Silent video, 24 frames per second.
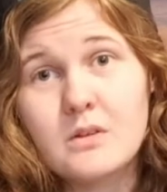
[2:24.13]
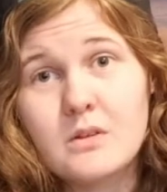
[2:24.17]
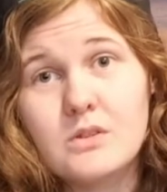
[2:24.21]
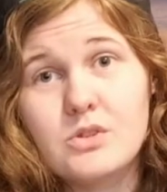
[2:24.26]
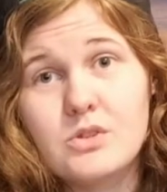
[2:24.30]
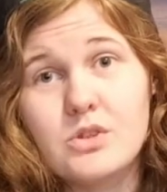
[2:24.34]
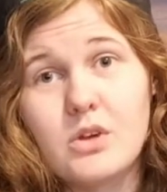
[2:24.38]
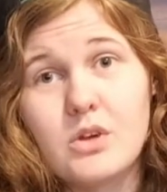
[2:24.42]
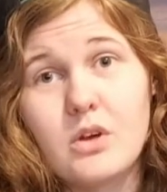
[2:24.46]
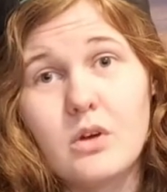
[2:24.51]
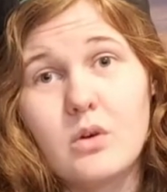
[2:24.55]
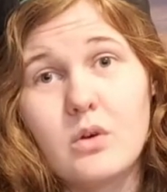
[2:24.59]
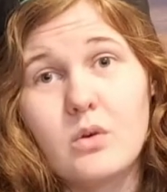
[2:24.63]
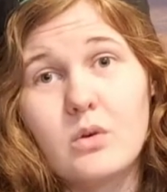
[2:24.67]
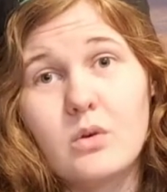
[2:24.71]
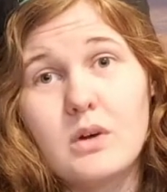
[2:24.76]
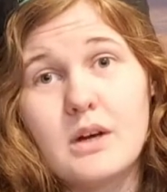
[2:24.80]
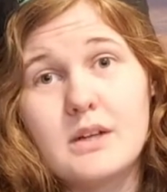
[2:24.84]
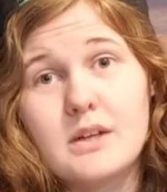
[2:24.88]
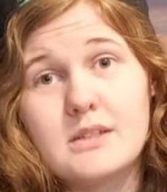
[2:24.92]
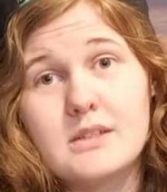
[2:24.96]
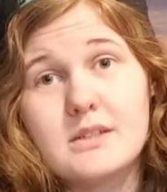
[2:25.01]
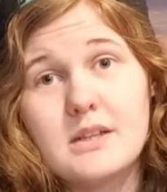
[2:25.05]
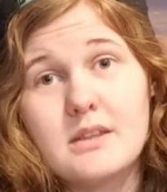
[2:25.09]
So
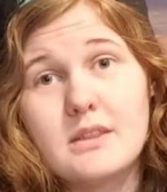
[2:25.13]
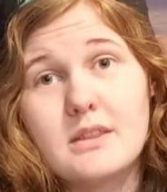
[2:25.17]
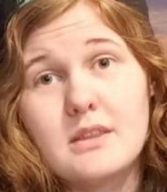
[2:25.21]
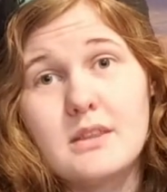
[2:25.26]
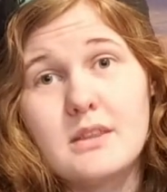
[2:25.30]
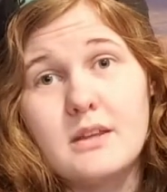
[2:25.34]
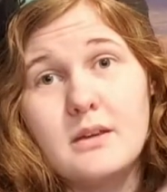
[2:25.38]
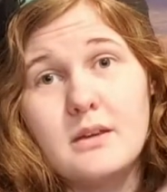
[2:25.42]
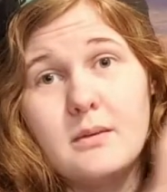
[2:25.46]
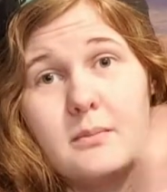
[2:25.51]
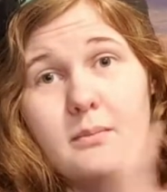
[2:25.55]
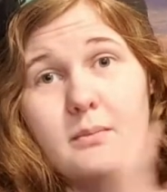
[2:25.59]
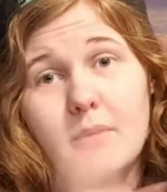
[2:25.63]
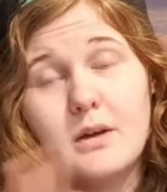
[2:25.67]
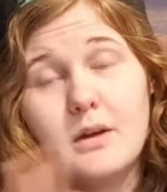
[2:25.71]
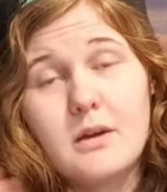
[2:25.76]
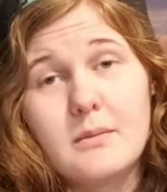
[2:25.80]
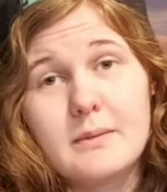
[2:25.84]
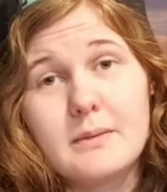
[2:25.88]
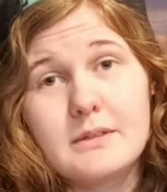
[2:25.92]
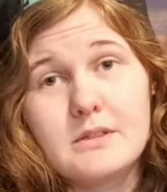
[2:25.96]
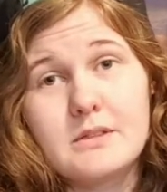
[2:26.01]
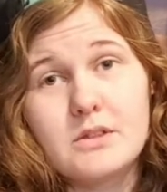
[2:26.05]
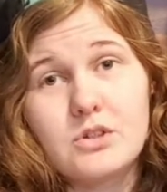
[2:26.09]
I sent them a
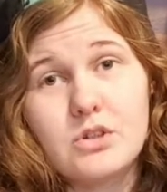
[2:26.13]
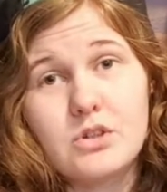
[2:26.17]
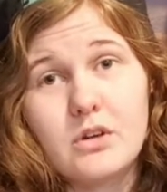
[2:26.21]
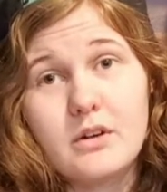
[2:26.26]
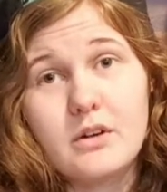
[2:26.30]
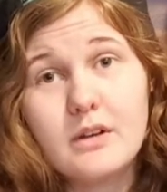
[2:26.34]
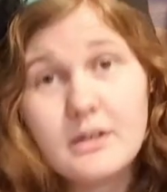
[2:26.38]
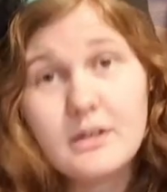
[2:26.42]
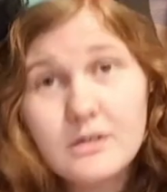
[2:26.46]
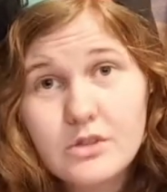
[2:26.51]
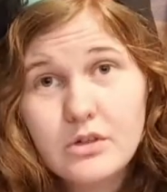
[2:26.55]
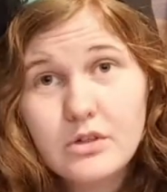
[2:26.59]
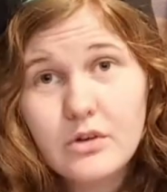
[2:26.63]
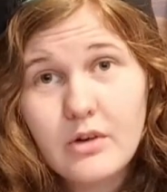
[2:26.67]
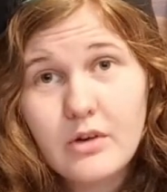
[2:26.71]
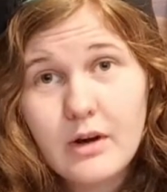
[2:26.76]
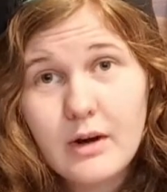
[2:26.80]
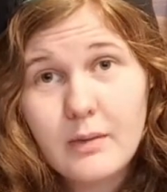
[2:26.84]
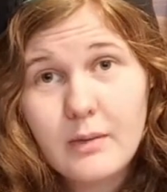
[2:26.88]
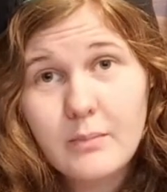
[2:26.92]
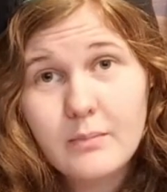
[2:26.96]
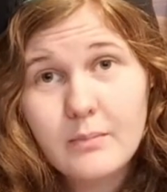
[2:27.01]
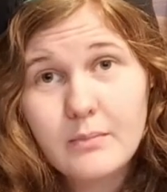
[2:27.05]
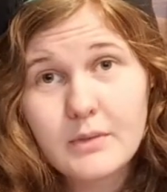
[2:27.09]
message on
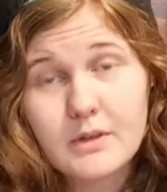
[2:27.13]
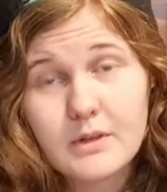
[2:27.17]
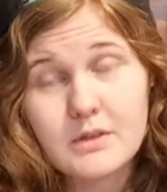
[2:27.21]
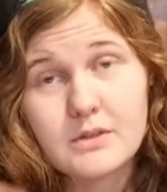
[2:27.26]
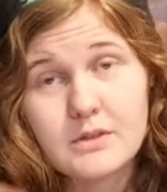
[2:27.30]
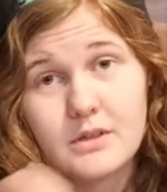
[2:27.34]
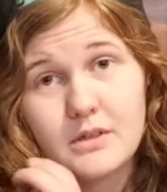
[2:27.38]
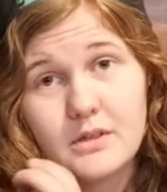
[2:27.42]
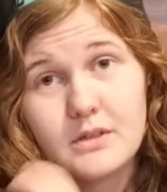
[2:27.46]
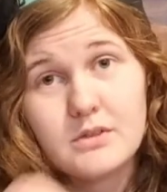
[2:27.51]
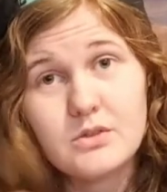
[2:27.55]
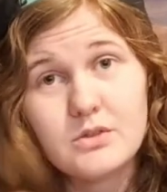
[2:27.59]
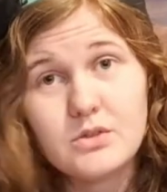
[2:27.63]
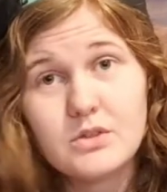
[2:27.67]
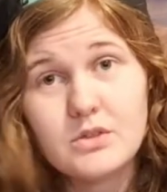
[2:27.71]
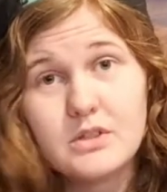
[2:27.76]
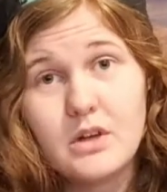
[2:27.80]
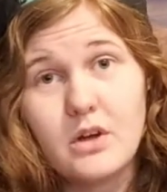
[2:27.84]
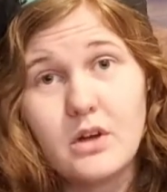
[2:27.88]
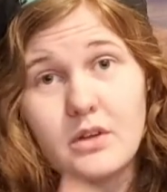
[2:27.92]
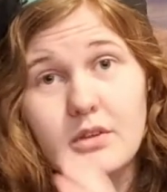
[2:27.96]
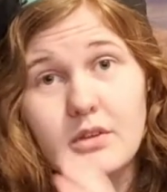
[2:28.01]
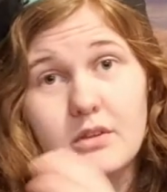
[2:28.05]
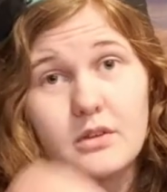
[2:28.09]
Instagram, because I
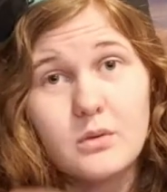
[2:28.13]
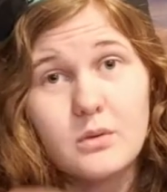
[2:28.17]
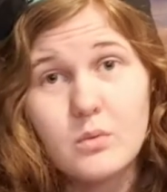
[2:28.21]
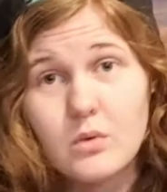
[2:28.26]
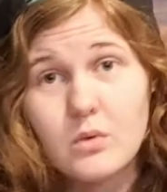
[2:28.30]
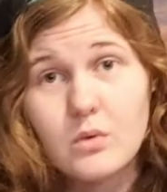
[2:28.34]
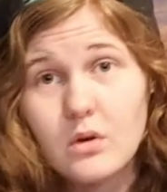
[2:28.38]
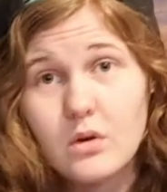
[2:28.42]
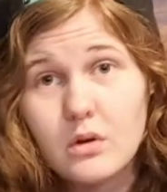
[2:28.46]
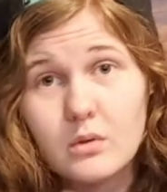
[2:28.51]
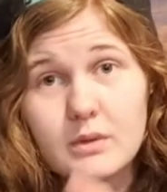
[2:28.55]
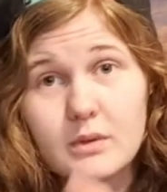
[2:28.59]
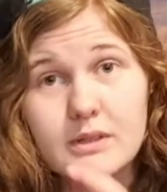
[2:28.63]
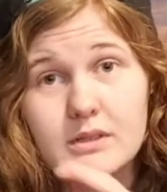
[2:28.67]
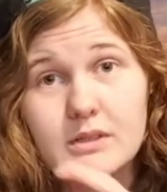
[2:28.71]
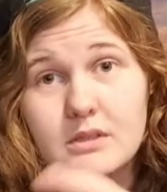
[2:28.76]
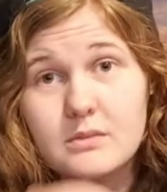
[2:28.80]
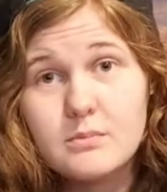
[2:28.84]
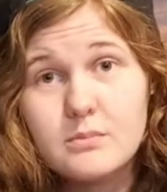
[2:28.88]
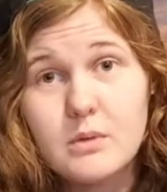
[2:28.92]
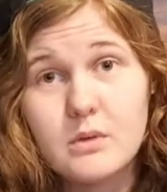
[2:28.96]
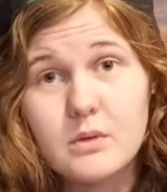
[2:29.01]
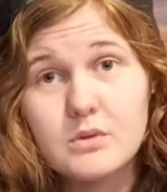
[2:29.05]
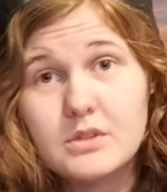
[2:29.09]
saw they were
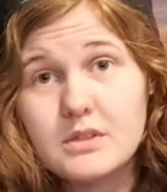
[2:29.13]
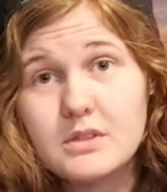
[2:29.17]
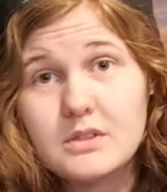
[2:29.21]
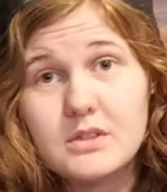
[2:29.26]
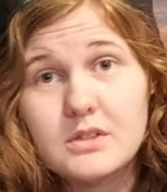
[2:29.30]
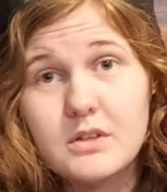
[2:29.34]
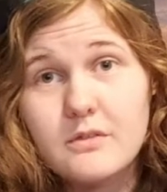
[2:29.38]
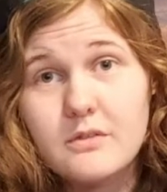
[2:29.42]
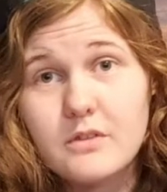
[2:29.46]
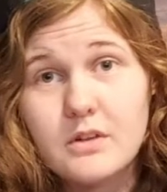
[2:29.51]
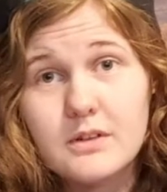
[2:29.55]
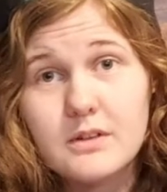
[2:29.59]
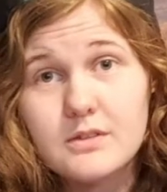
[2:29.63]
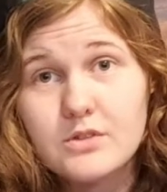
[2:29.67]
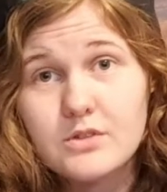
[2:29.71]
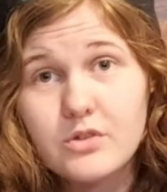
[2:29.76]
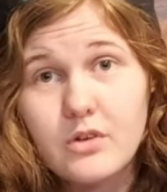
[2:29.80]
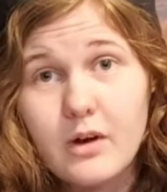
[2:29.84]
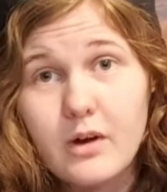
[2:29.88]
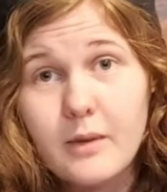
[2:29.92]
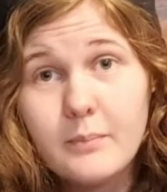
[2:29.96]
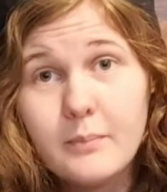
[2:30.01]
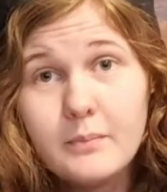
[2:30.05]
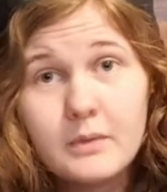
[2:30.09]
always posting stuff on
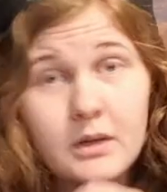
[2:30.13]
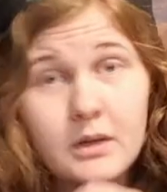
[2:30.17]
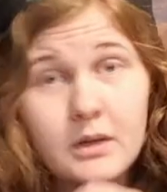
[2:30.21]
Instagram.